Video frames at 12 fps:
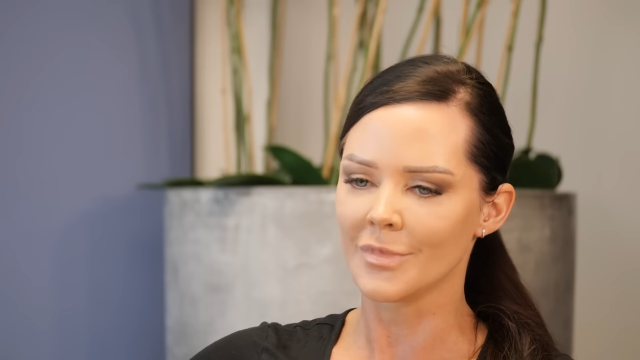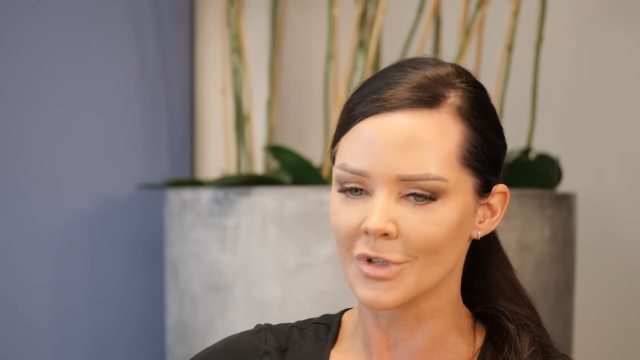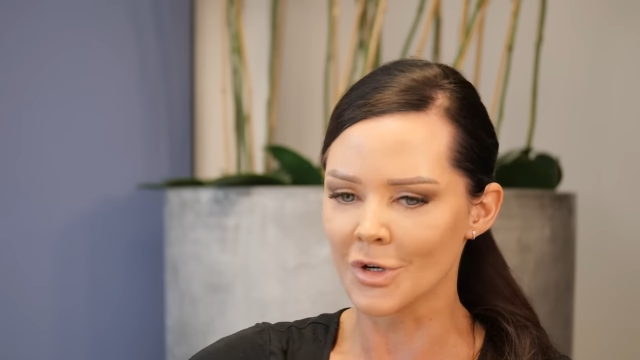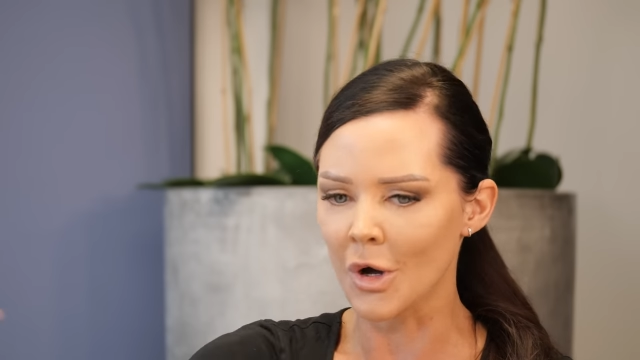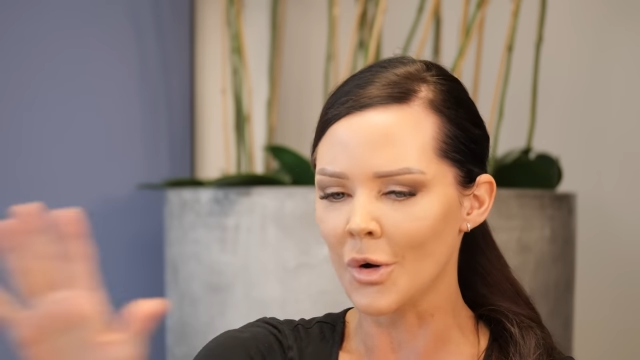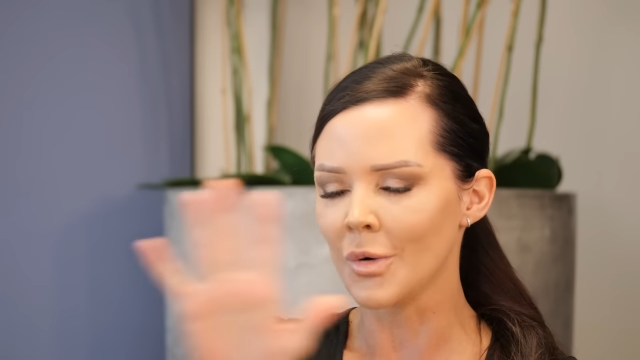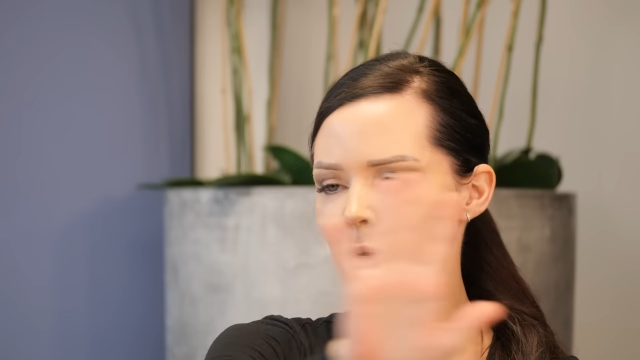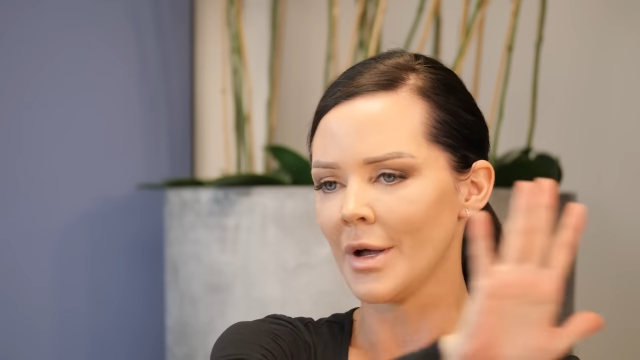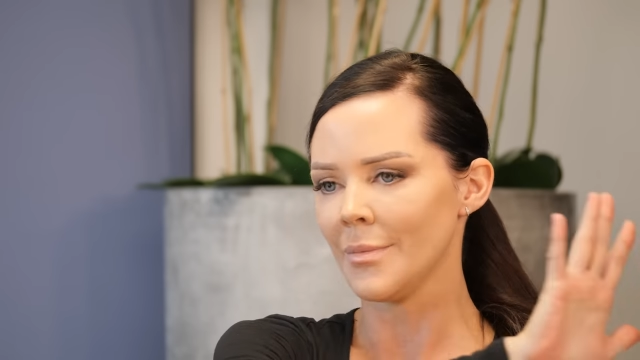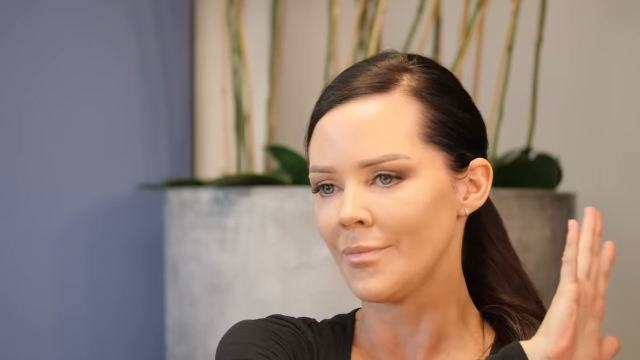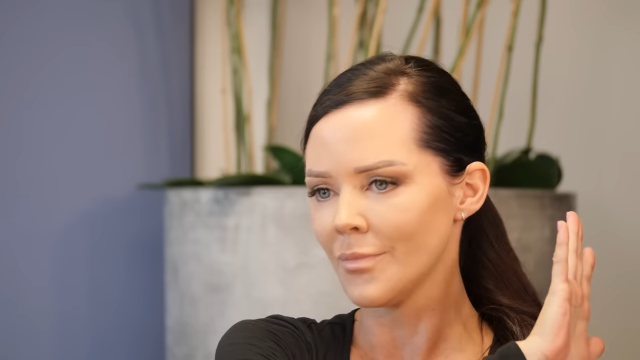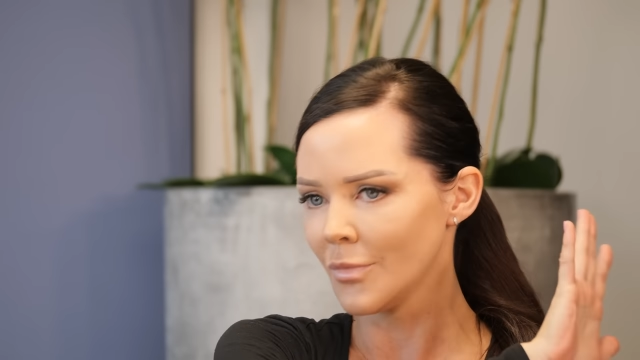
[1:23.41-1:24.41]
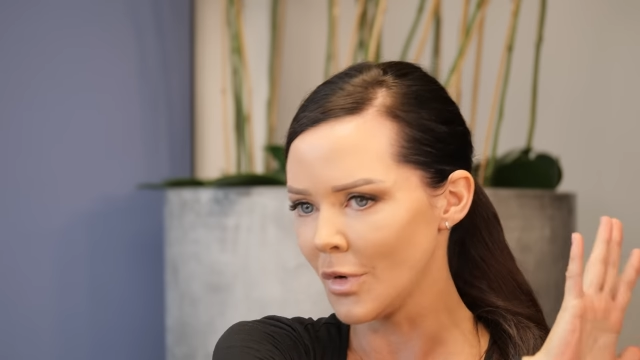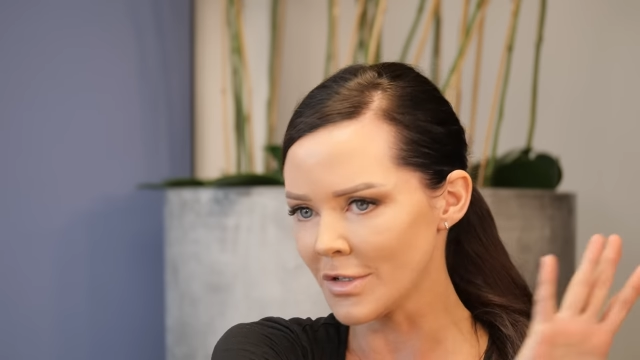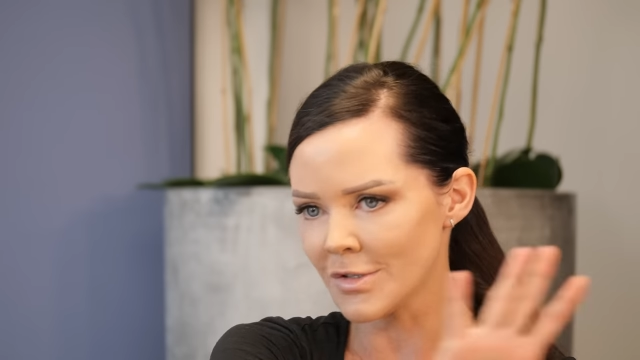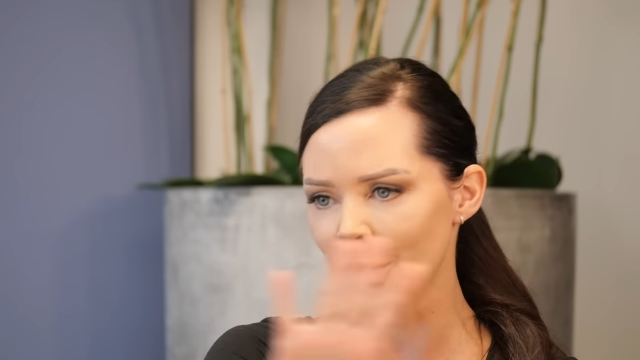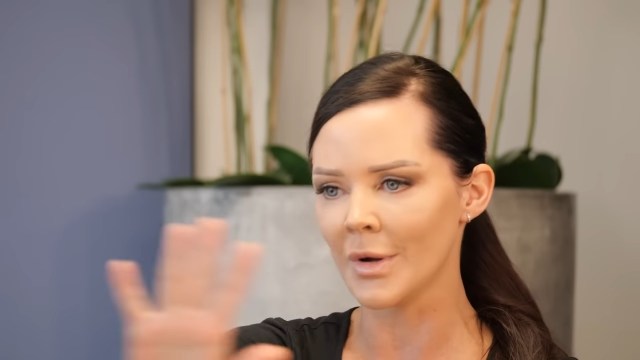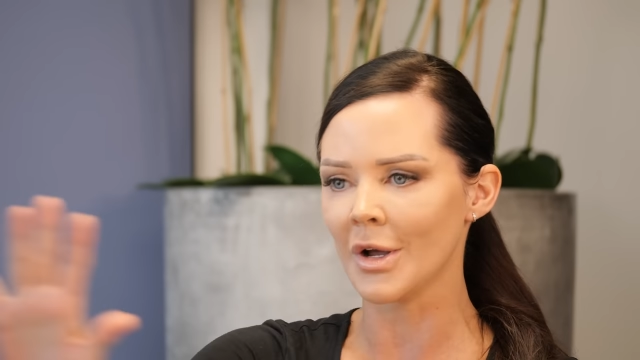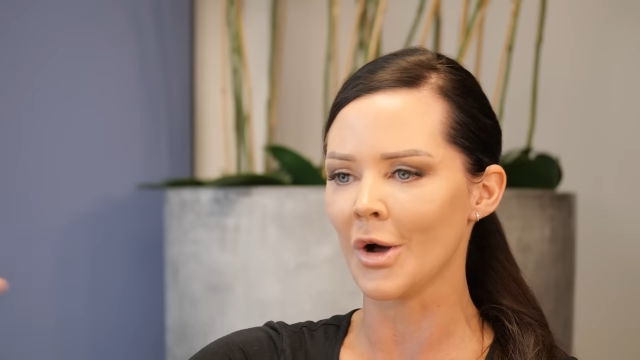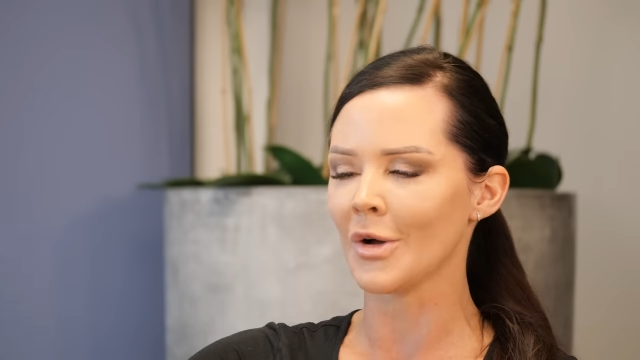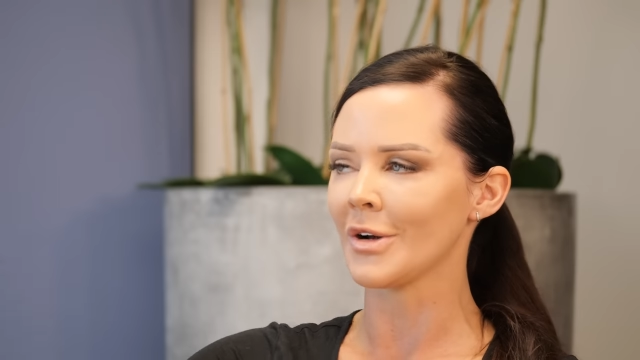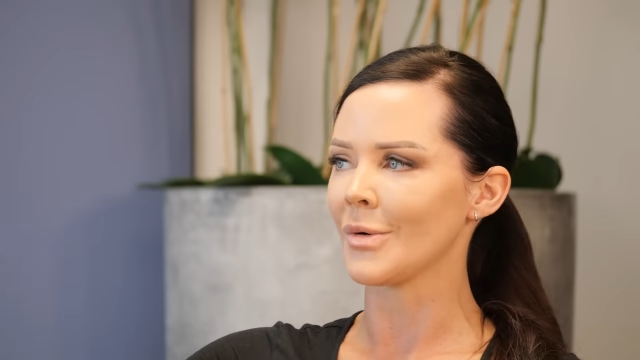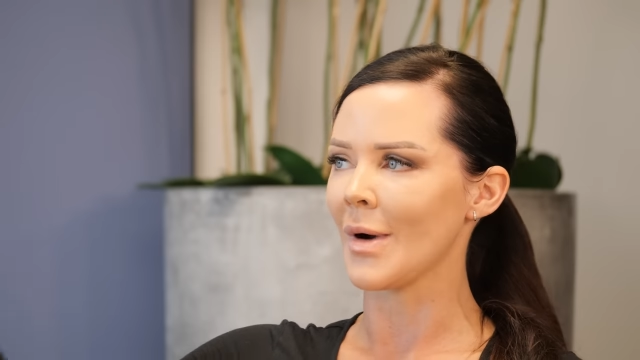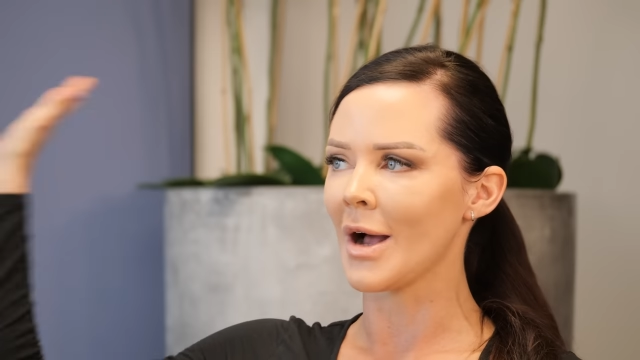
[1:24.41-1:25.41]
You know, what's going
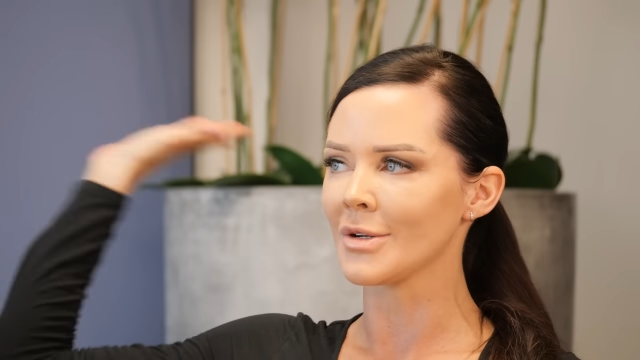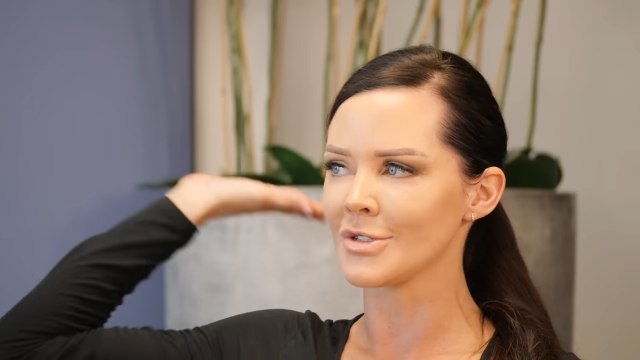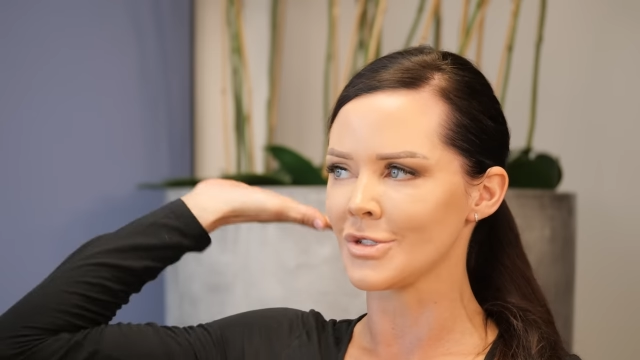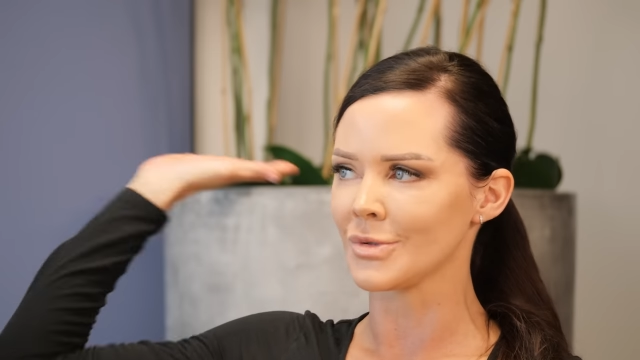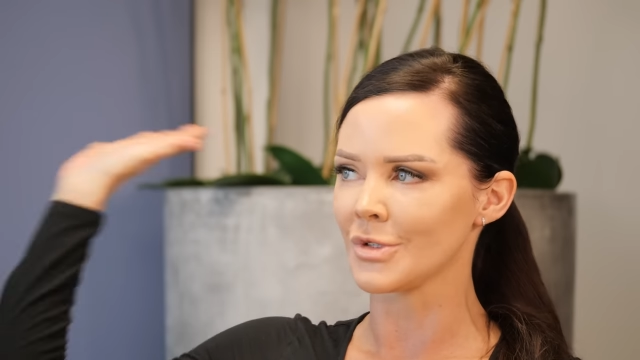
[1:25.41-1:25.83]
on around you,